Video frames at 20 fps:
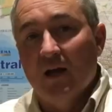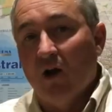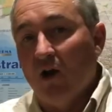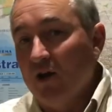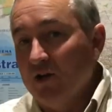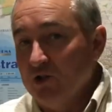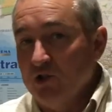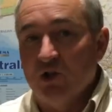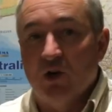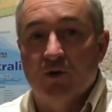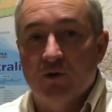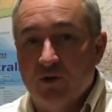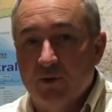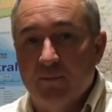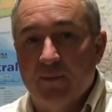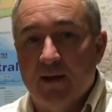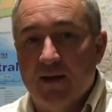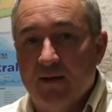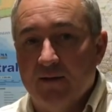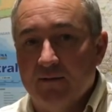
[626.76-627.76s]
I joke
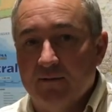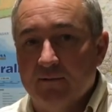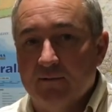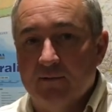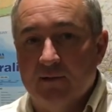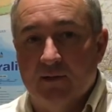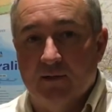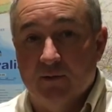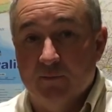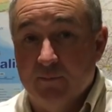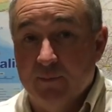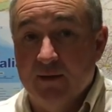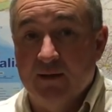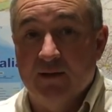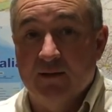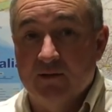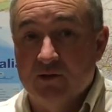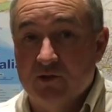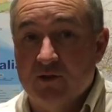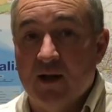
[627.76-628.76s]
about, you know,
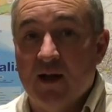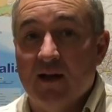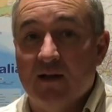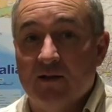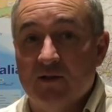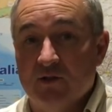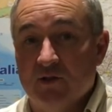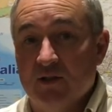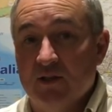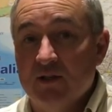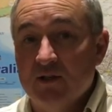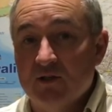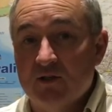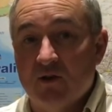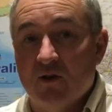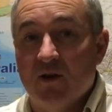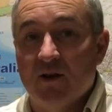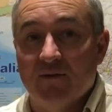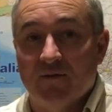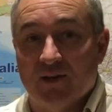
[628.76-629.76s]
being as dark as the
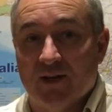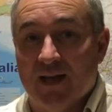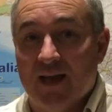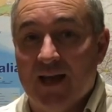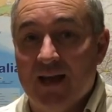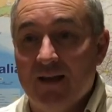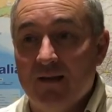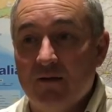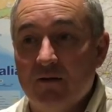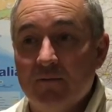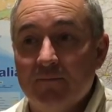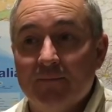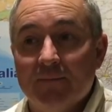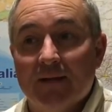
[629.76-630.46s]
inside of a cow,